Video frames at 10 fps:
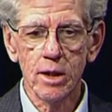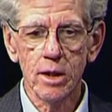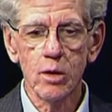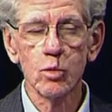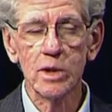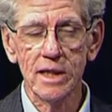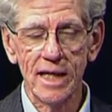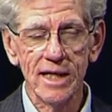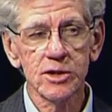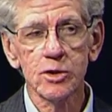
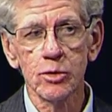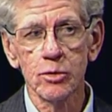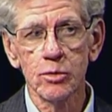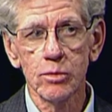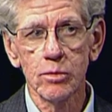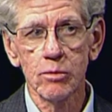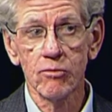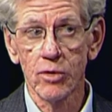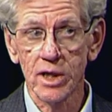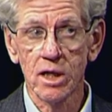relate to
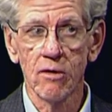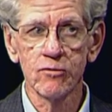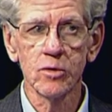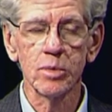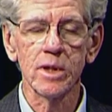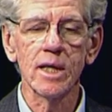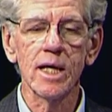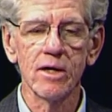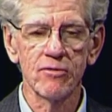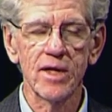very comfortably
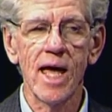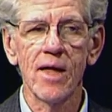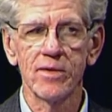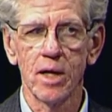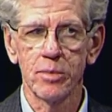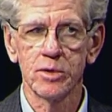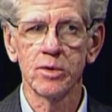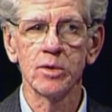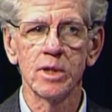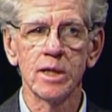if they had the
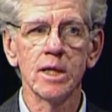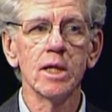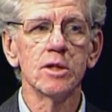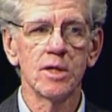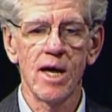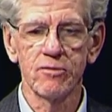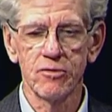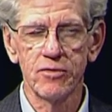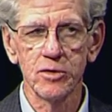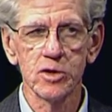opportunity to have the
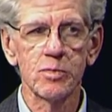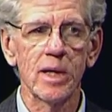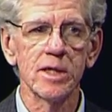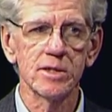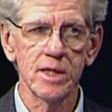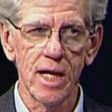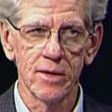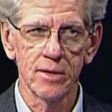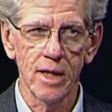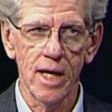field space
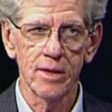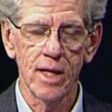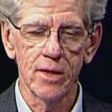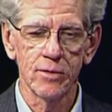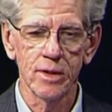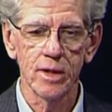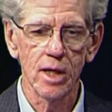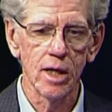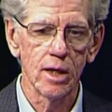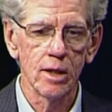and
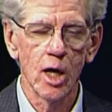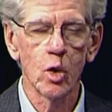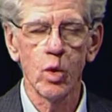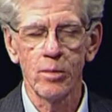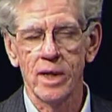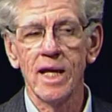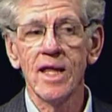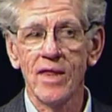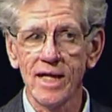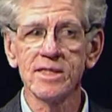the equipment.
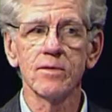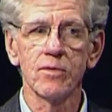That's a